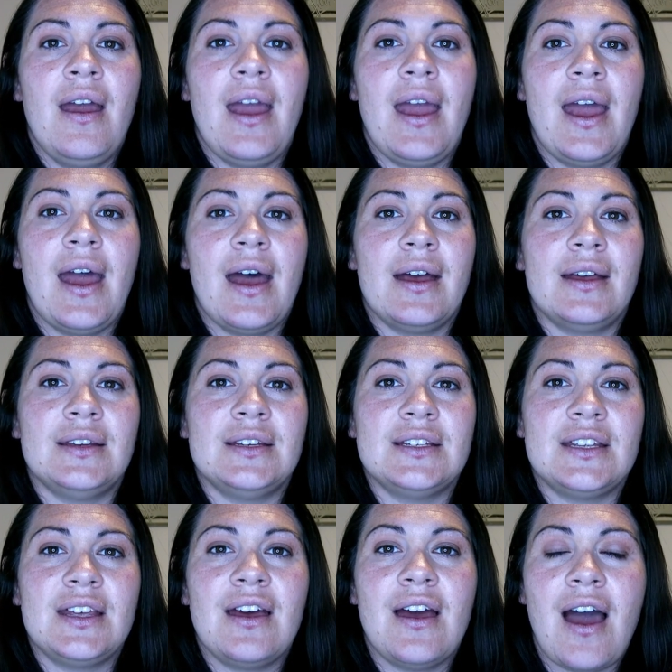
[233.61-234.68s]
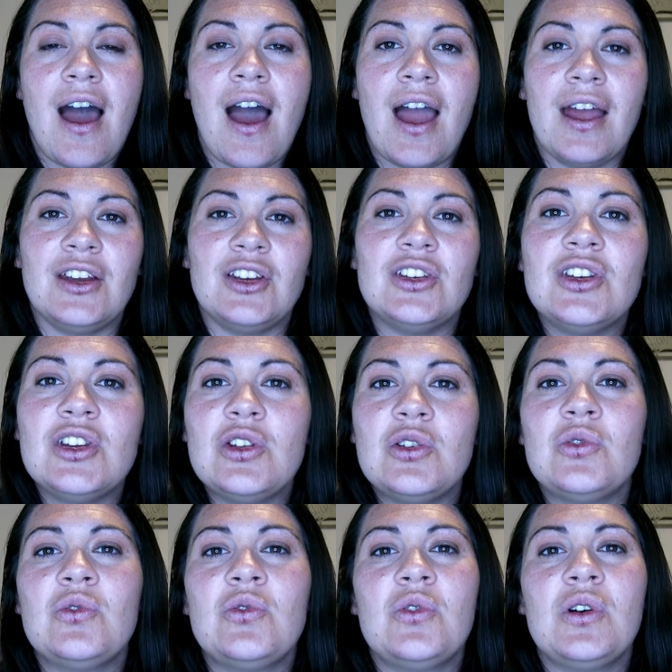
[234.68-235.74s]
And I
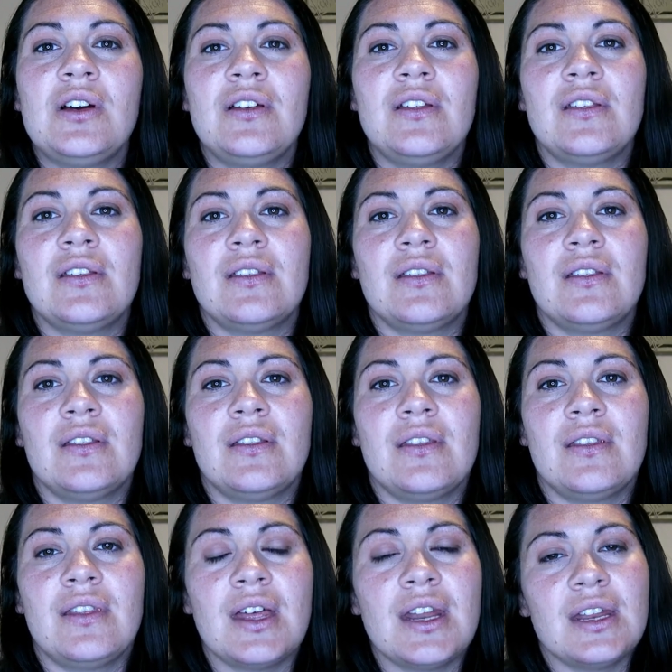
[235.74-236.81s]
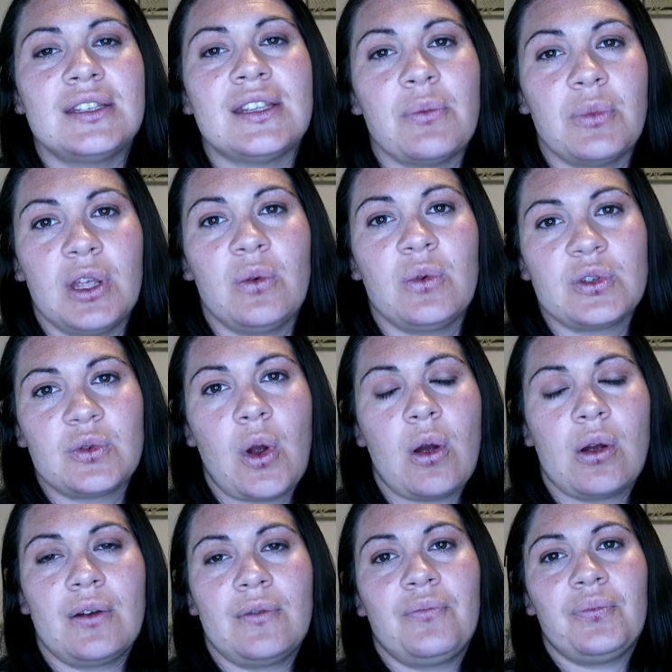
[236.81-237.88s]
knew that something was
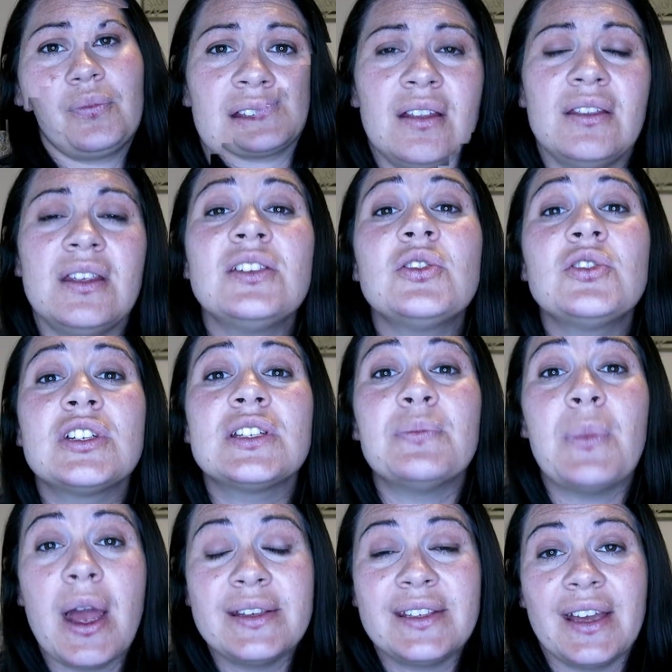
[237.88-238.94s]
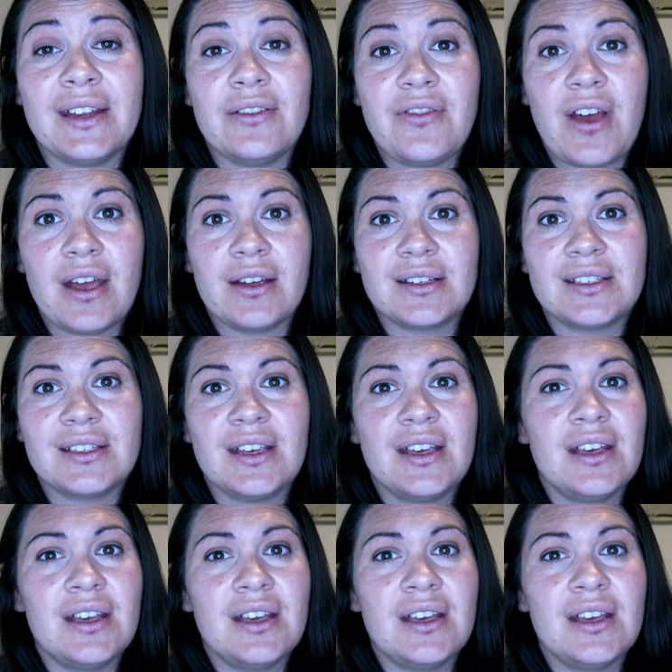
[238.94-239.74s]
wrong. These are just my side effects.